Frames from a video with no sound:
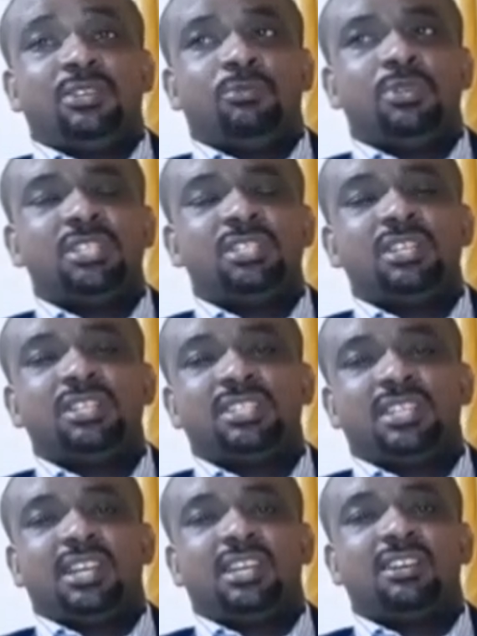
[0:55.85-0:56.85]
It wasn't
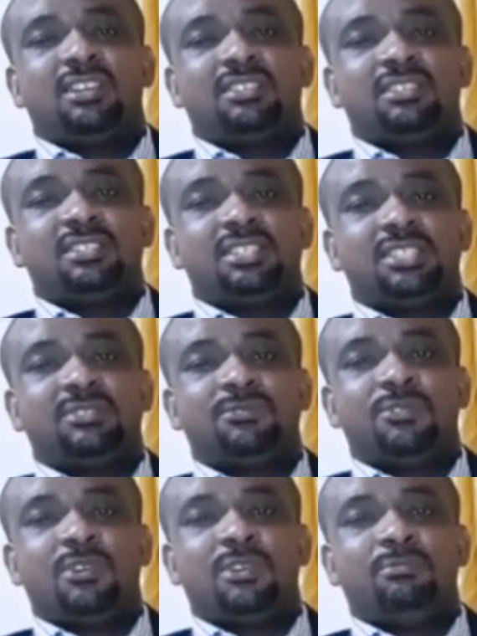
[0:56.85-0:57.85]
until I got to 6th
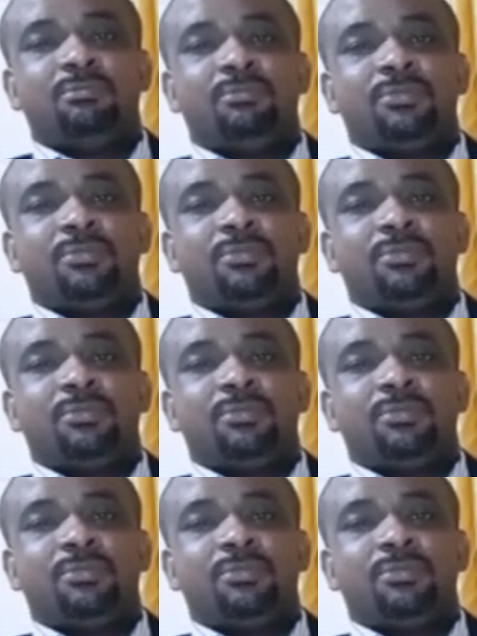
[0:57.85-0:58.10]
form